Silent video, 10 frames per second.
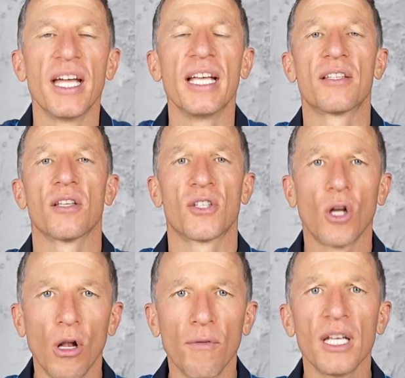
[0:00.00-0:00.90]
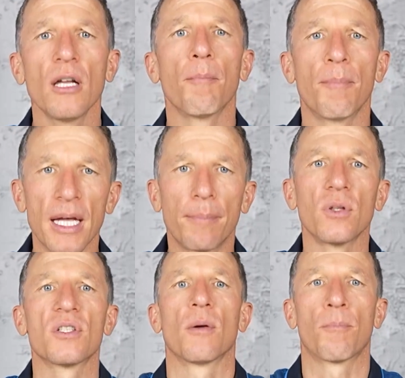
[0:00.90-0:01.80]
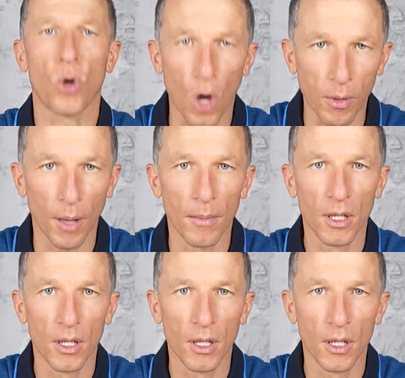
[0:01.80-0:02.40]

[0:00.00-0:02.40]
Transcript: is solving people's problems.